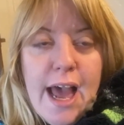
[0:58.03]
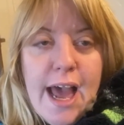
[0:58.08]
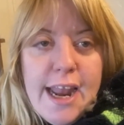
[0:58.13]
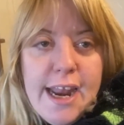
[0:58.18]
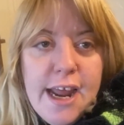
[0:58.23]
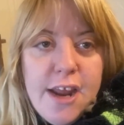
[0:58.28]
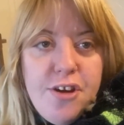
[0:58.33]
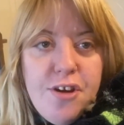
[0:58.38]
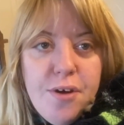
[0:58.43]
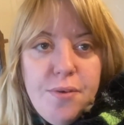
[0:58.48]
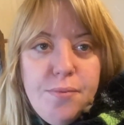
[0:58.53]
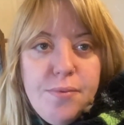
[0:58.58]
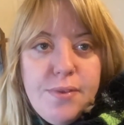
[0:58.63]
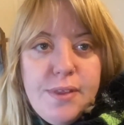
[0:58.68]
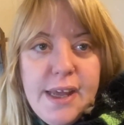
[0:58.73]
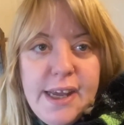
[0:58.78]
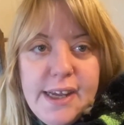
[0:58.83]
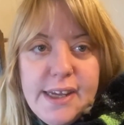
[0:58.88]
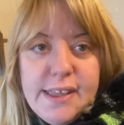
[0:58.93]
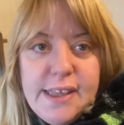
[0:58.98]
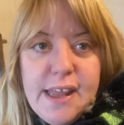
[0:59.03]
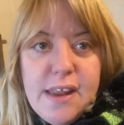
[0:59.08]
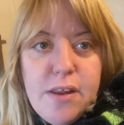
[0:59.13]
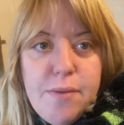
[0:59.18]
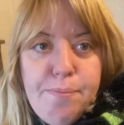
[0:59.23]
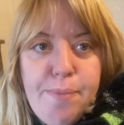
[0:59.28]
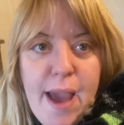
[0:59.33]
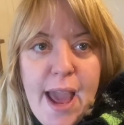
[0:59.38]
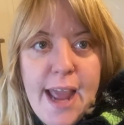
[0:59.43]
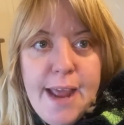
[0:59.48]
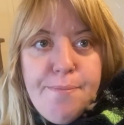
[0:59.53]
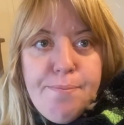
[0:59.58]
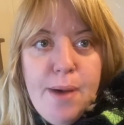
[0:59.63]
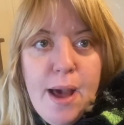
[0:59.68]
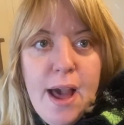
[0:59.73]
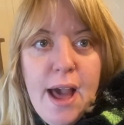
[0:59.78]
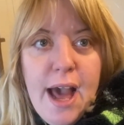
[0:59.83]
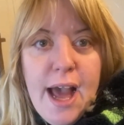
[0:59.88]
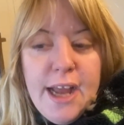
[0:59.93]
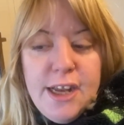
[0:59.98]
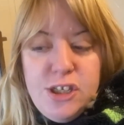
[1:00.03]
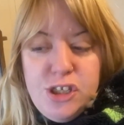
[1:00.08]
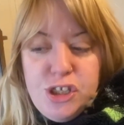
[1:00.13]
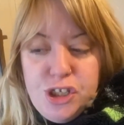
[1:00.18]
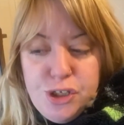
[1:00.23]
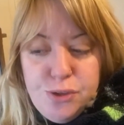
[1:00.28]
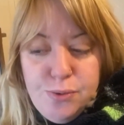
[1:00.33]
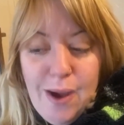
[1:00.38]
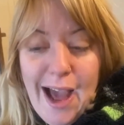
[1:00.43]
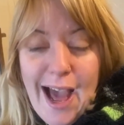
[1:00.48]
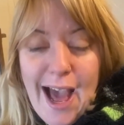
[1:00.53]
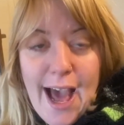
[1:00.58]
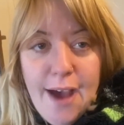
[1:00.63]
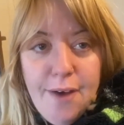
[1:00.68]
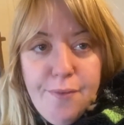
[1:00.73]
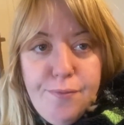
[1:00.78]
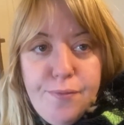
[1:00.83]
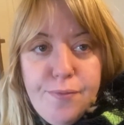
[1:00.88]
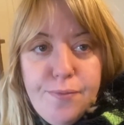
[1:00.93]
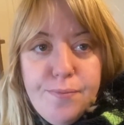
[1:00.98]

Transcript: And I don't think that the paper I do have